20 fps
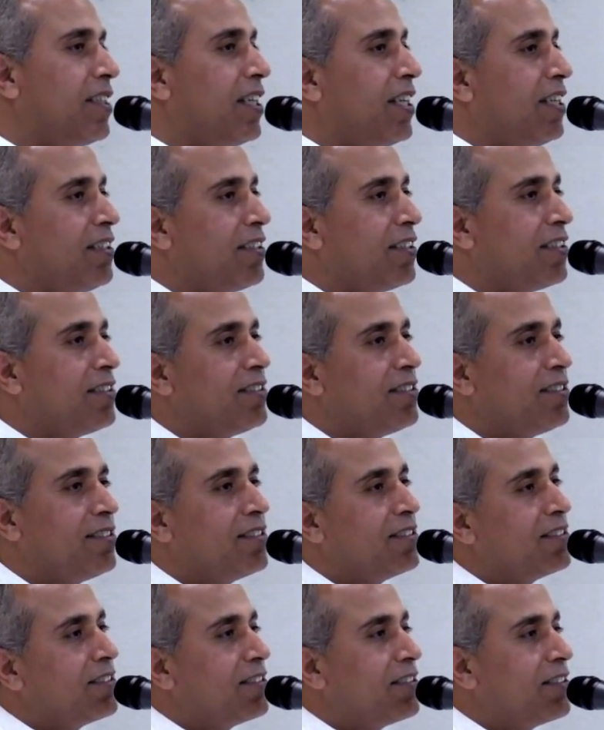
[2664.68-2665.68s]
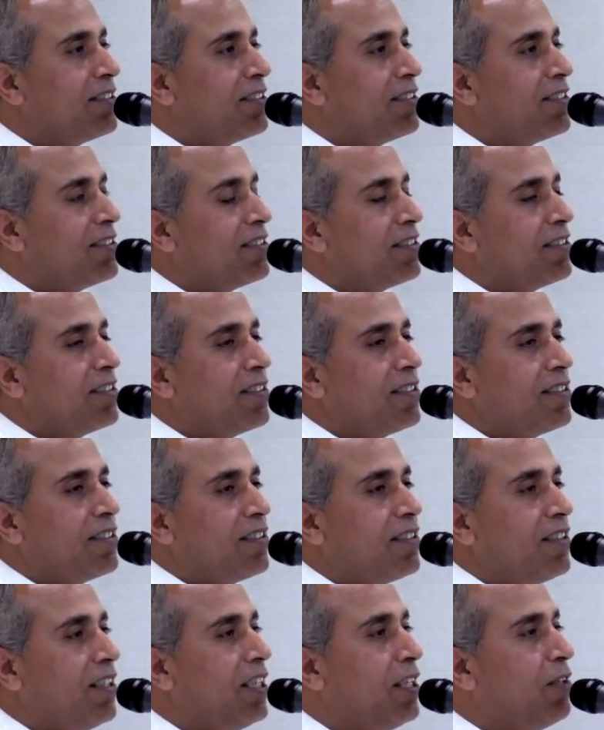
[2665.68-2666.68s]
Then
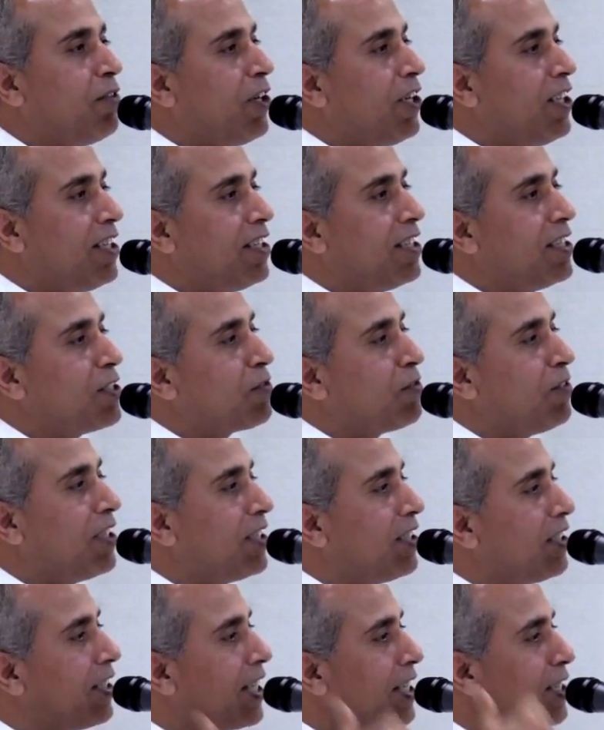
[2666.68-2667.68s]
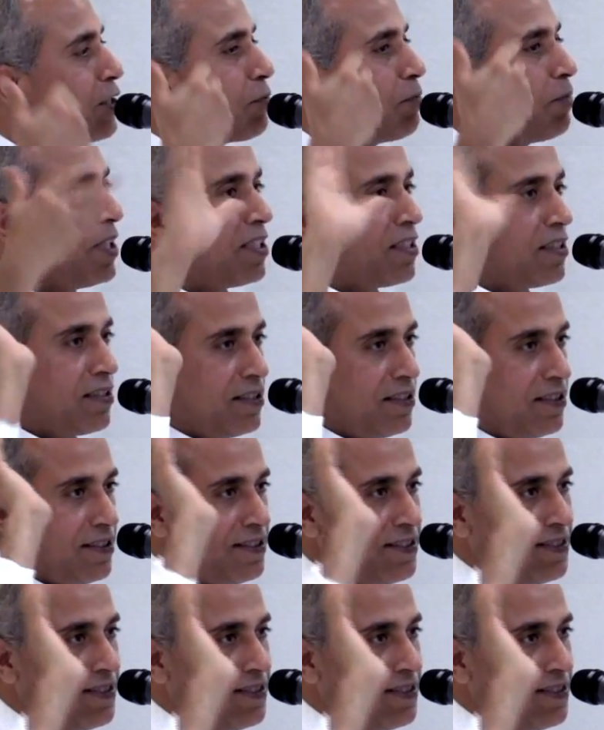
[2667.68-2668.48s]
leave all this for the next birth.